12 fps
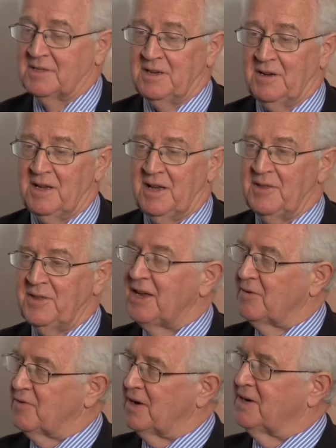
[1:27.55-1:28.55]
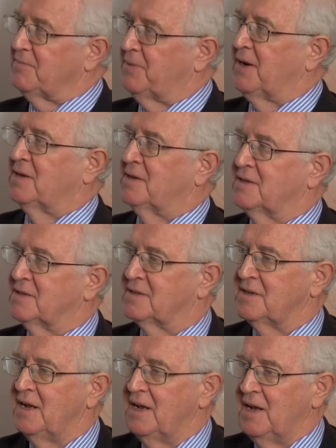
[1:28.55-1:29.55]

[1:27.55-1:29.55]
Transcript: So I think it really depends